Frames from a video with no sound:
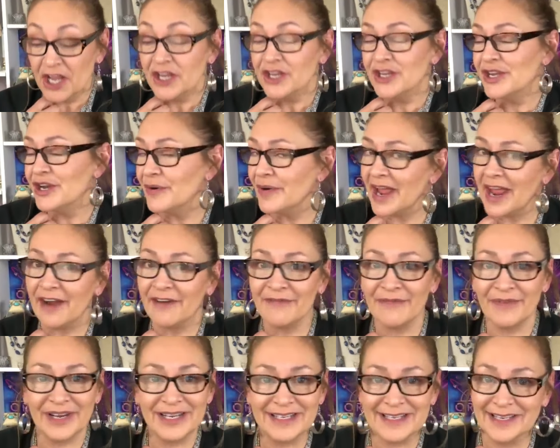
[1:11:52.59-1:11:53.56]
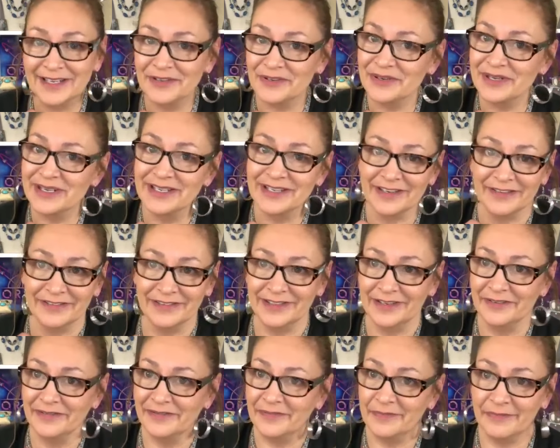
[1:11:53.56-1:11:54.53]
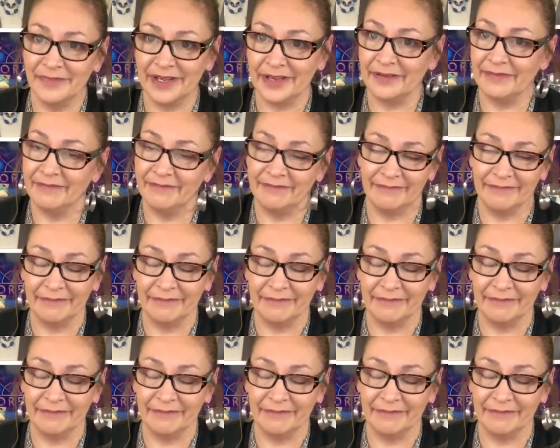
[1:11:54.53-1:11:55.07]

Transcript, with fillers: You know, every single consultant we